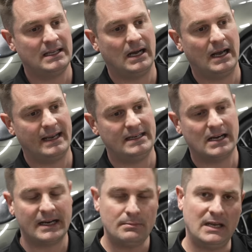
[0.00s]
and he
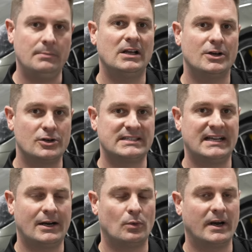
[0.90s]
kind of made me
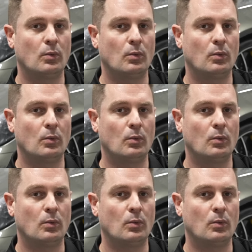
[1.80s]
understand, right?